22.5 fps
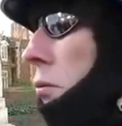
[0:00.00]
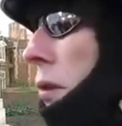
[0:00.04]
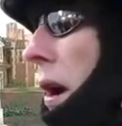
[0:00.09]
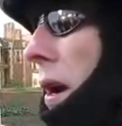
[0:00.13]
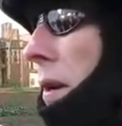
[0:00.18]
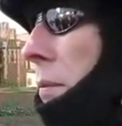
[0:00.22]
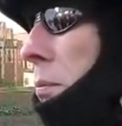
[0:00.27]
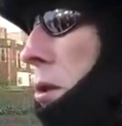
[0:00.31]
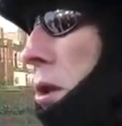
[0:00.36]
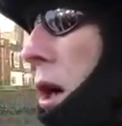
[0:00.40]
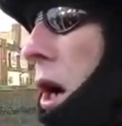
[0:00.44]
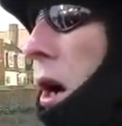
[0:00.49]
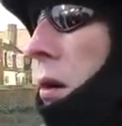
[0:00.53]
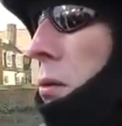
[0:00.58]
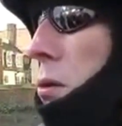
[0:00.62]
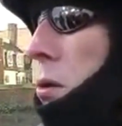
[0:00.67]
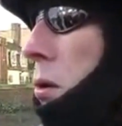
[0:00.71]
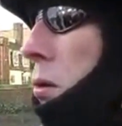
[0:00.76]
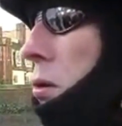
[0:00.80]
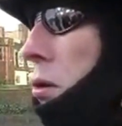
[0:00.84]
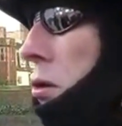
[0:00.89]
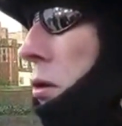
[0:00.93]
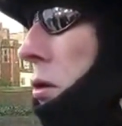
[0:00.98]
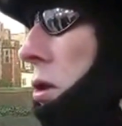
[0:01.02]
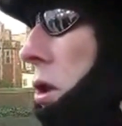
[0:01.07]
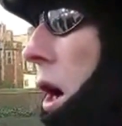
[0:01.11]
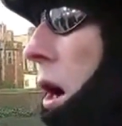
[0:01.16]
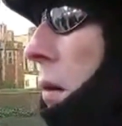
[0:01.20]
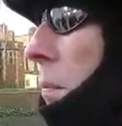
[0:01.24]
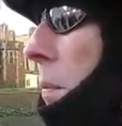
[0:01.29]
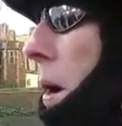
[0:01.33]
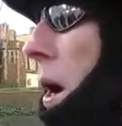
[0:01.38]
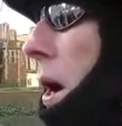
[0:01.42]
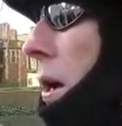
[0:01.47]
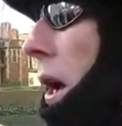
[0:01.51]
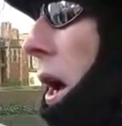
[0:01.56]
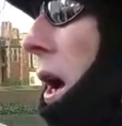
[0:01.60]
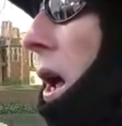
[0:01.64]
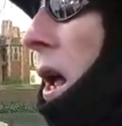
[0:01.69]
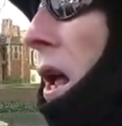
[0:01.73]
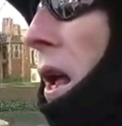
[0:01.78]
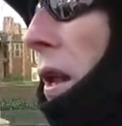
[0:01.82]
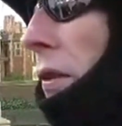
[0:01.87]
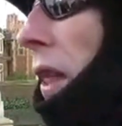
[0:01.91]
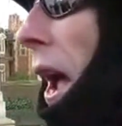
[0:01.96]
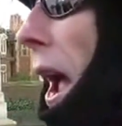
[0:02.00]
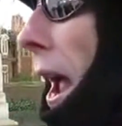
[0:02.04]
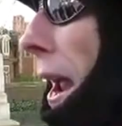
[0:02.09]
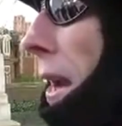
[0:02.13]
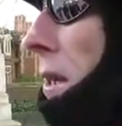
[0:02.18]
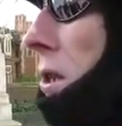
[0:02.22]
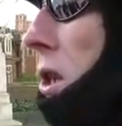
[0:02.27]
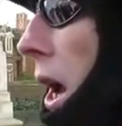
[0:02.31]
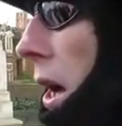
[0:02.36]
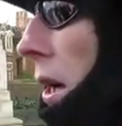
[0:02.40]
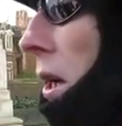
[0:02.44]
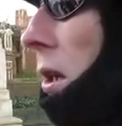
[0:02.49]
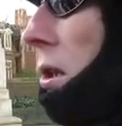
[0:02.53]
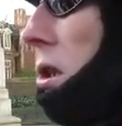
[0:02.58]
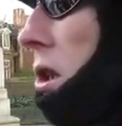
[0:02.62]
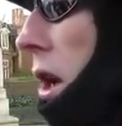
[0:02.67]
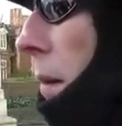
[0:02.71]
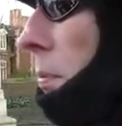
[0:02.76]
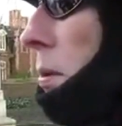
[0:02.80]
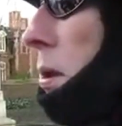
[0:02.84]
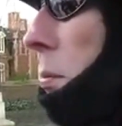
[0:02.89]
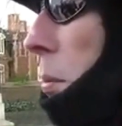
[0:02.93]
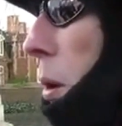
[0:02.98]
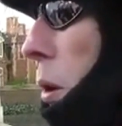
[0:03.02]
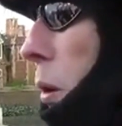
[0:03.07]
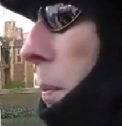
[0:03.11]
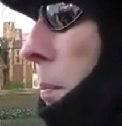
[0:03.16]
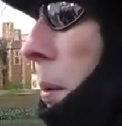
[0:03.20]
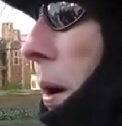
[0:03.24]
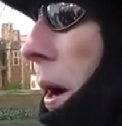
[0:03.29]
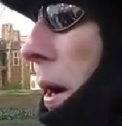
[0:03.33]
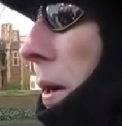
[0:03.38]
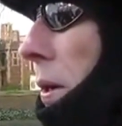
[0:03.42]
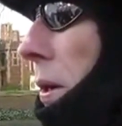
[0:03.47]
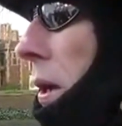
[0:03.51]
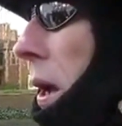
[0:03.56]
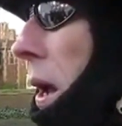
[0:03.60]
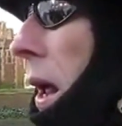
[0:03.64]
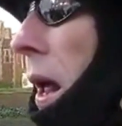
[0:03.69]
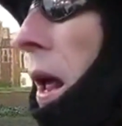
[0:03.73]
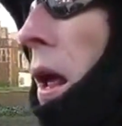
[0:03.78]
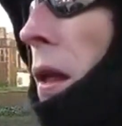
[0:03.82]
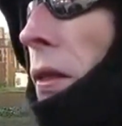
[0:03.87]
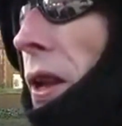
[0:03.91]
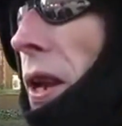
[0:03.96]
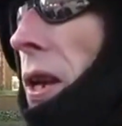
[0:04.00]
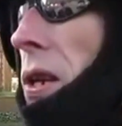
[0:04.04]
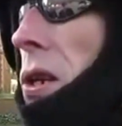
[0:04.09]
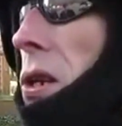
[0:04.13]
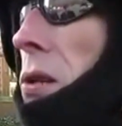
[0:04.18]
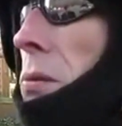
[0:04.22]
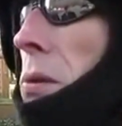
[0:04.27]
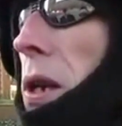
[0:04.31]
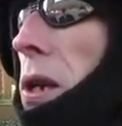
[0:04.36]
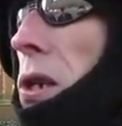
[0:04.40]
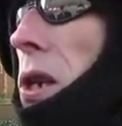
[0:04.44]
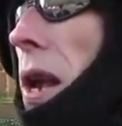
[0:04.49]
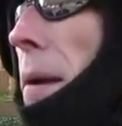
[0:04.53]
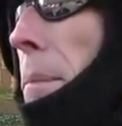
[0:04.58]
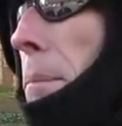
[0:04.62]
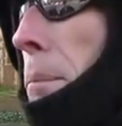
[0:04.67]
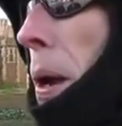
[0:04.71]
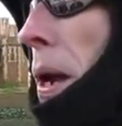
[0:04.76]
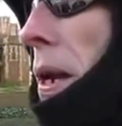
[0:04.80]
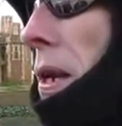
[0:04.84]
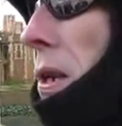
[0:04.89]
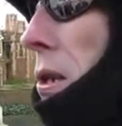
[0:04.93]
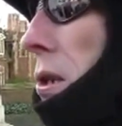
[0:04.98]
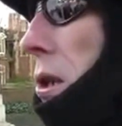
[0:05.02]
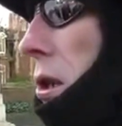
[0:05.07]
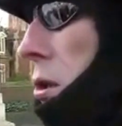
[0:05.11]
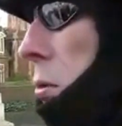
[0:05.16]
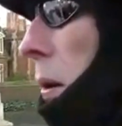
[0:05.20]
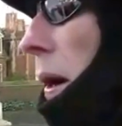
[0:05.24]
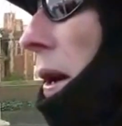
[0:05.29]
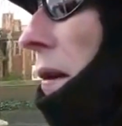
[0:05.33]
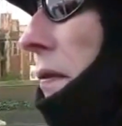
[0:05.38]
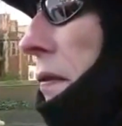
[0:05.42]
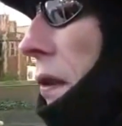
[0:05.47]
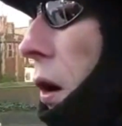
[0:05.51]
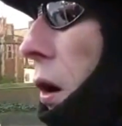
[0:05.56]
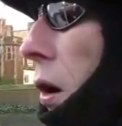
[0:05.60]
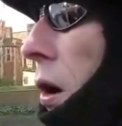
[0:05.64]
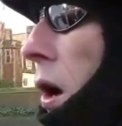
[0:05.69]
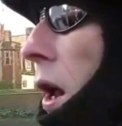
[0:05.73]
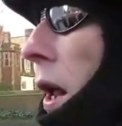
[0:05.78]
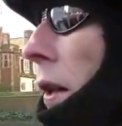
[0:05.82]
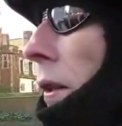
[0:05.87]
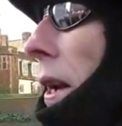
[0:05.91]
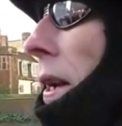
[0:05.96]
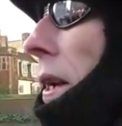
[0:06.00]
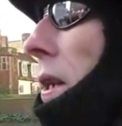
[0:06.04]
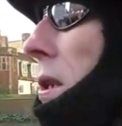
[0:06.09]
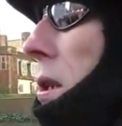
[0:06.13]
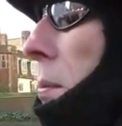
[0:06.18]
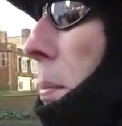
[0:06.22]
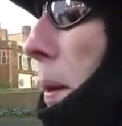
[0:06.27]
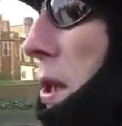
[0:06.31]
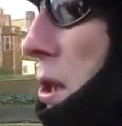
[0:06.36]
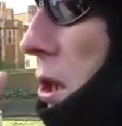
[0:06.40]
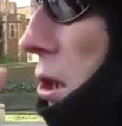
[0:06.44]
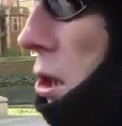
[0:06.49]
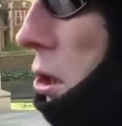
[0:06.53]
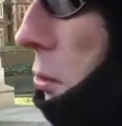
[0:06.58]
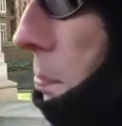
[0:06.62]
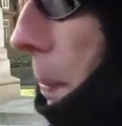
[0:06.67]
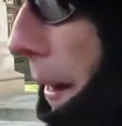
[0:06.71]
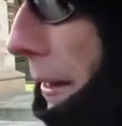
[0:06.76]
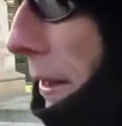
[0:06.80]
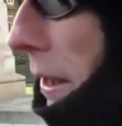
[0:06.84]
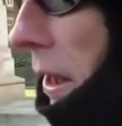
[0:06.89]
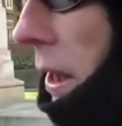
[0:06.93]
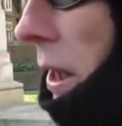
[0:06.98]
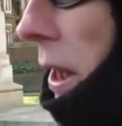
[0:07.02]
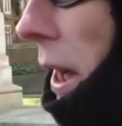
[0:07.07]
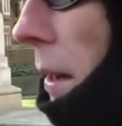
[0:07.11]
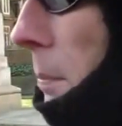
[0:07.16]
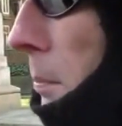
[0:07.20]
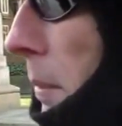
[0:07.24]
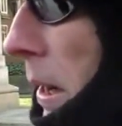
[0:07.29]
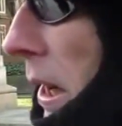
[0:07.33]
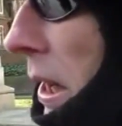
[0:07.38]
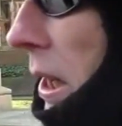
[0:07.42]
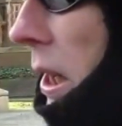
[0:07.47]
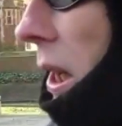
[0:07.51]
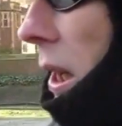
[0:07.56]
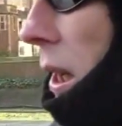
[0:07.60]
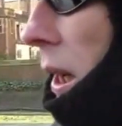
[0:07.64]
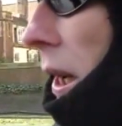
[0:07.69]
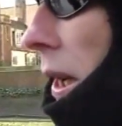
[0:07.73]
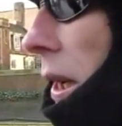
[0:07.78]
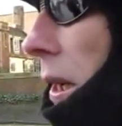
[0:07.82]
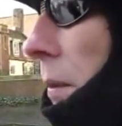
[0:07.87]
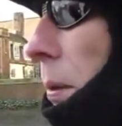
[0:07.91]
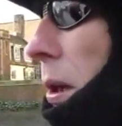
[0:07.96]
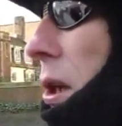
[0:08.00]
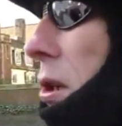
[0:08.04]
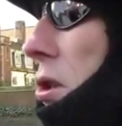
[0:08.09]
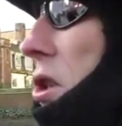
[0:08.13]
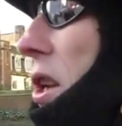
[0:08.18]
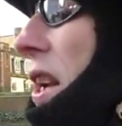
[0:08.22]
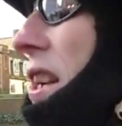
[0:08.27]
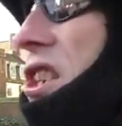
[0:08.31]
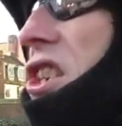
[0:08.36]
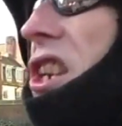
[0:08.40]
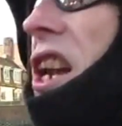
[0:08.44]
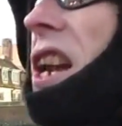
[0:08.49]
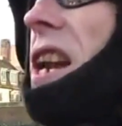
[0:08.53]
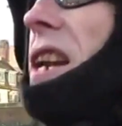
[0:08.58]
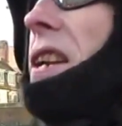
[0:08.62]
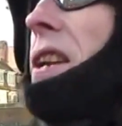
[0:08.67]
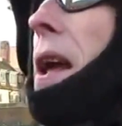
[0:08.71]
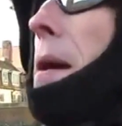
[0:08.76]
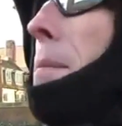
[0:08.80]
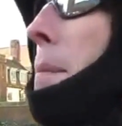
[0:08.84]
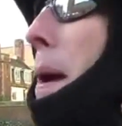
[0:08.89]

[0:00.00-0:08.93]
rape, child torture and child murder. That is unacceptable in Britain. These MPs, the 24, they need to be suspended immediately because they're still in there